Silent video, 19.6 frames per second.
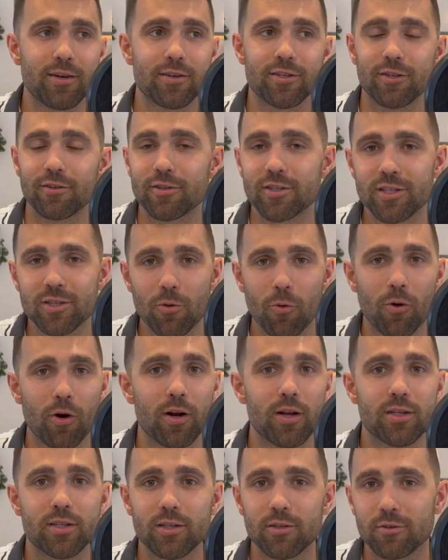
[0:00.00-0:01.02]
to your
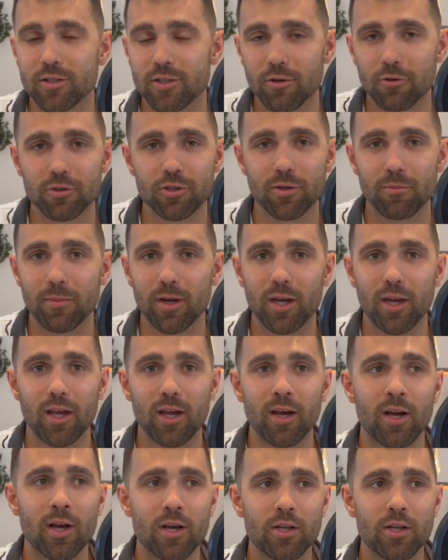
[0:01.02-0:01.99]
story, to your social media,